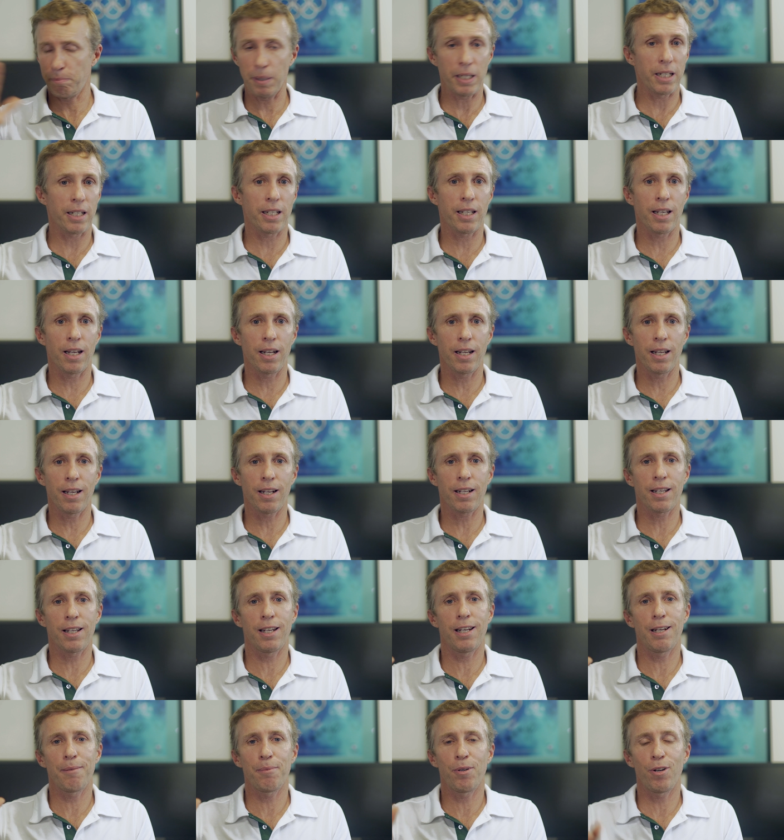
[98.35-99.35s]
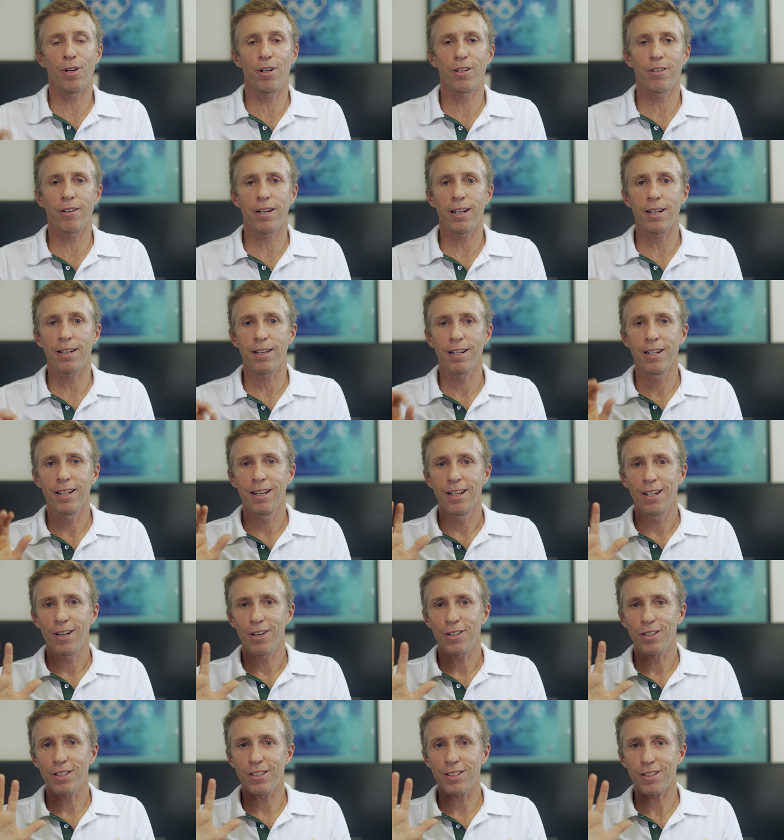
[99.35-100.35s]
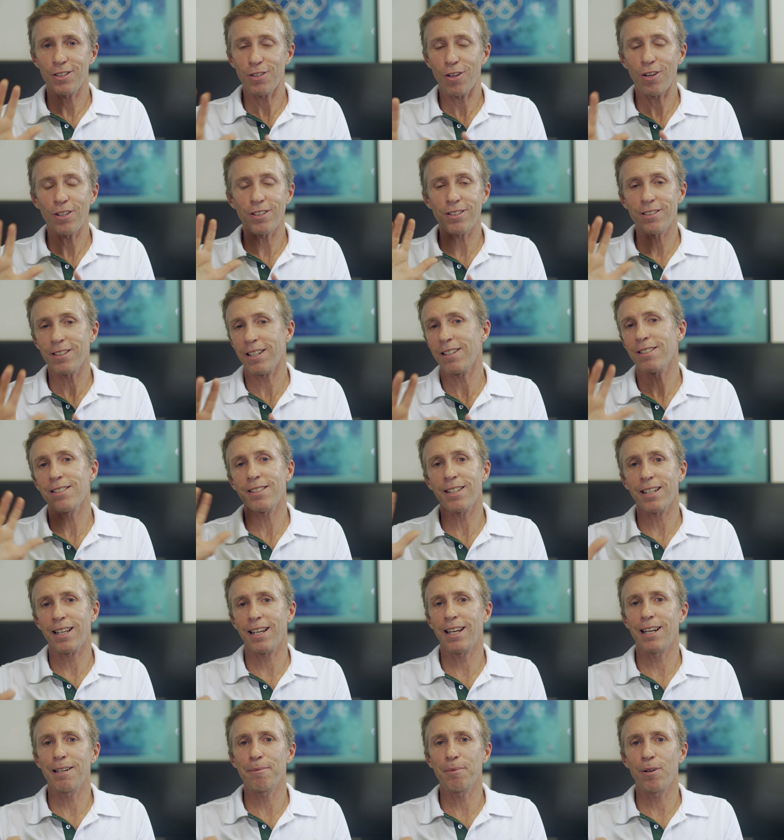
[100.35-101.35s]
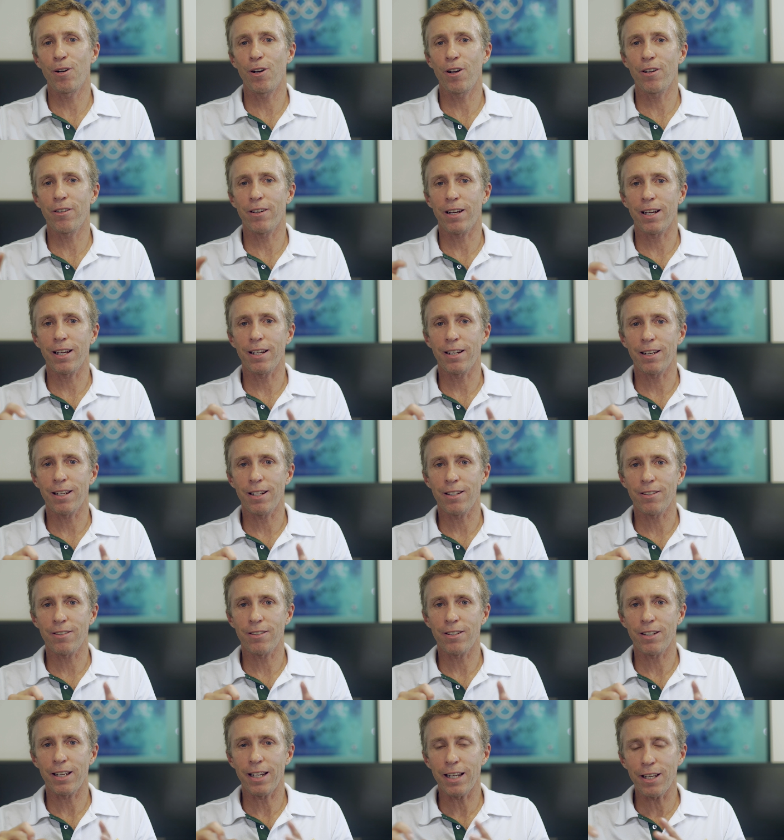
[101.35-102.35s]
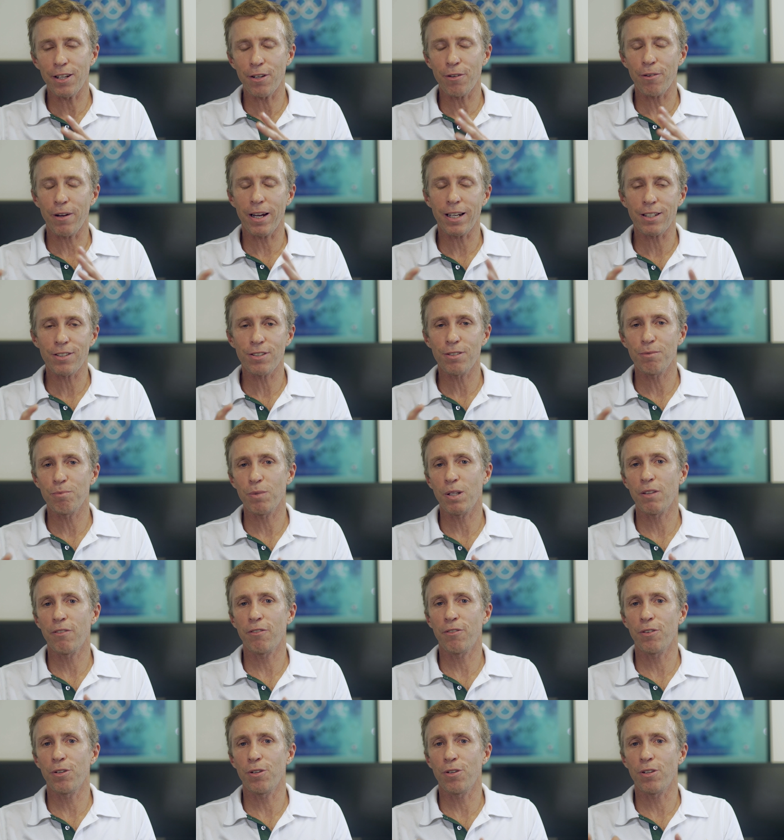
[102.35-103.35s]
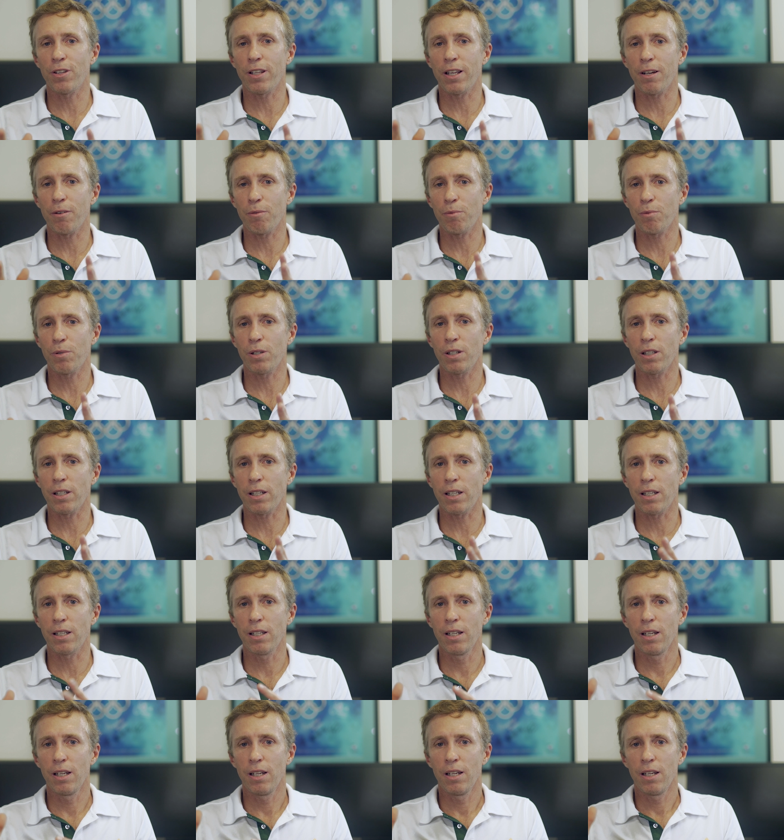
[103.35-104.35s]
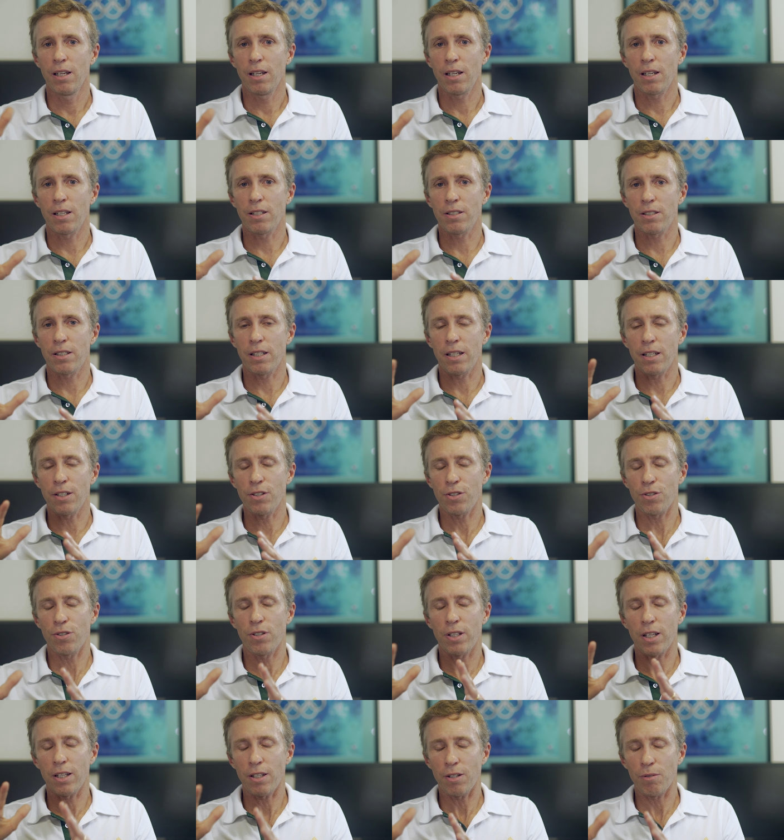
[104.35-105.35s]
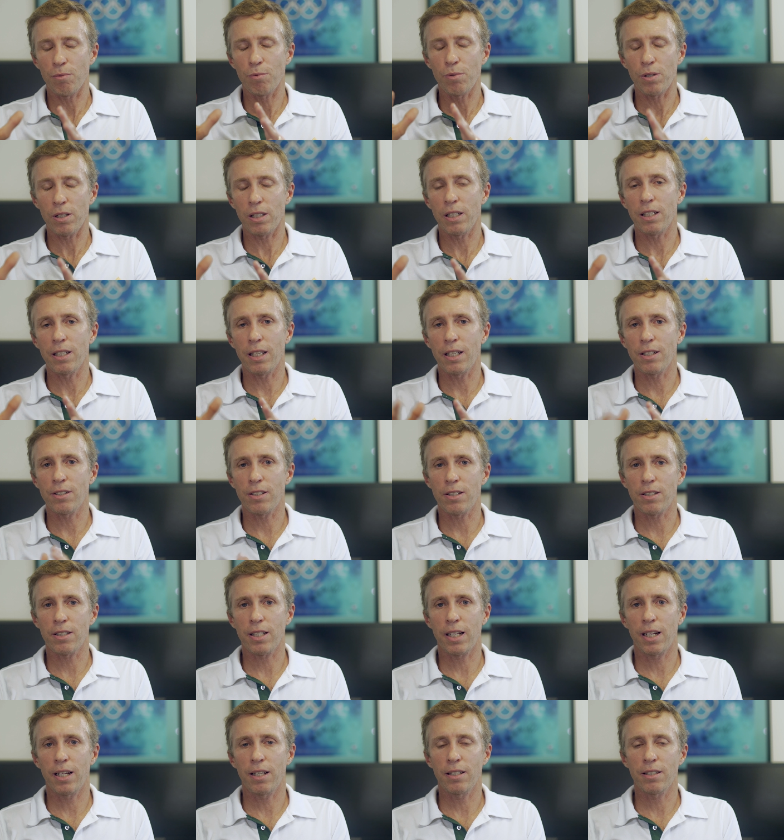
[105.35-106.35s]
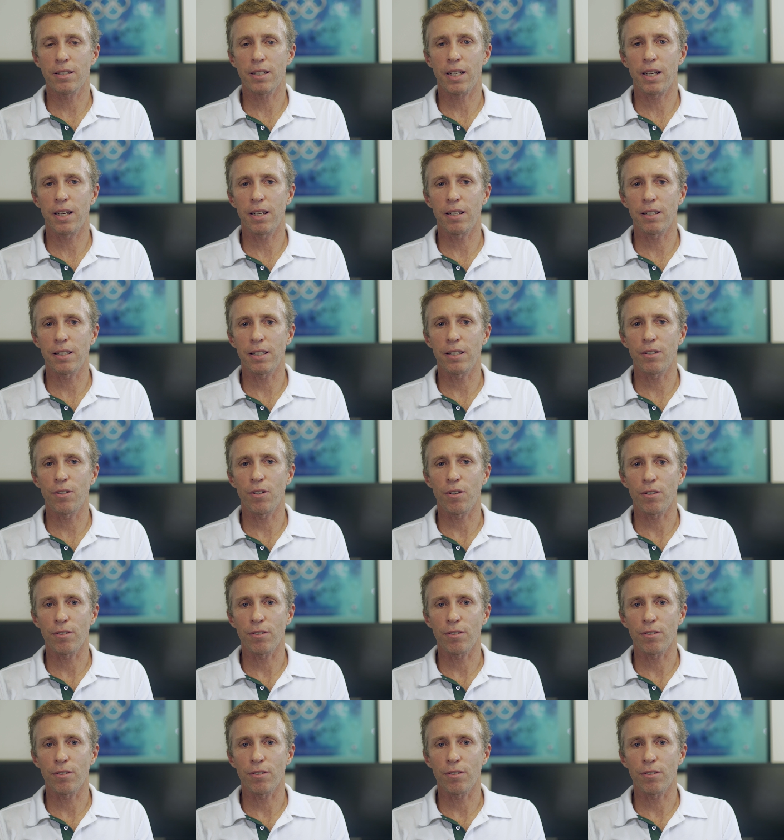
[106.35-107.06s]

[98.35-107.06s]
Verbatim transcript: better cut out carbohydrate because it's not just the carbohydrate, it's the interaction with food that really is the issue that you really need to tail in